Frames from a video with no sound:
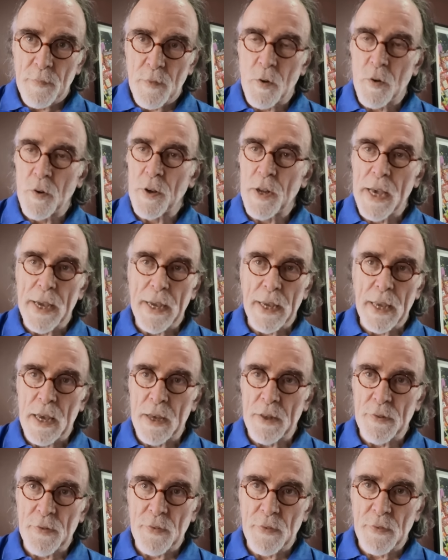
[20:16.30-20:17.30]
or nat
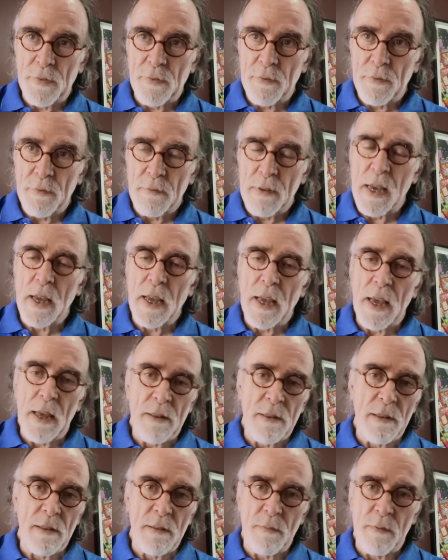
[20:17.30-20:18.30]
gas. Nat
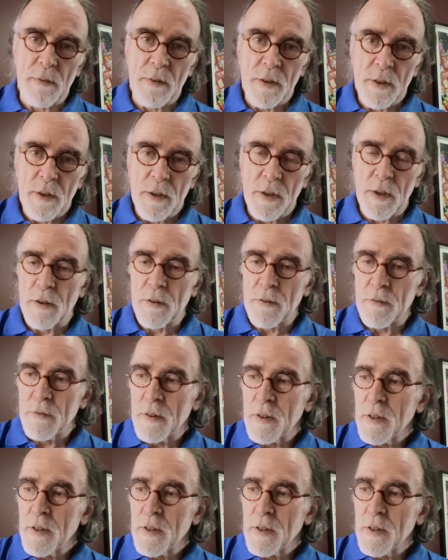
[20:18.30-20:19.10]
gas is, you know,